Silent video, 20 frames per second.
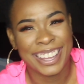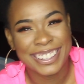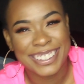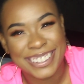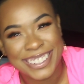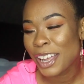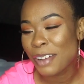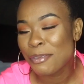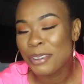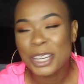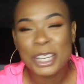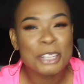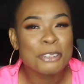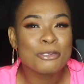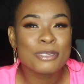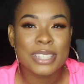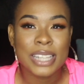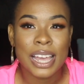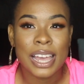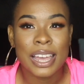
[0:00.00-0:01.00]
It's like, what do
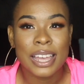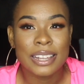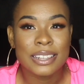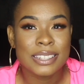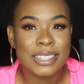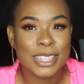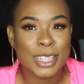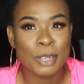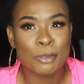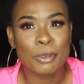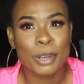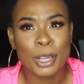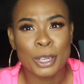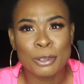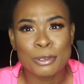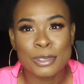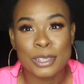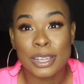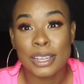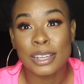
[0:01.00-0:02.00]
you say to someone
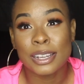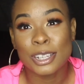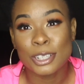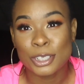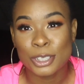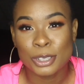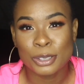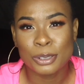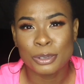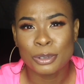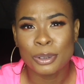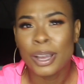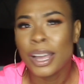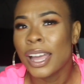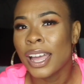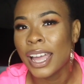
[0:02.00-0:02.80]
who's looking at you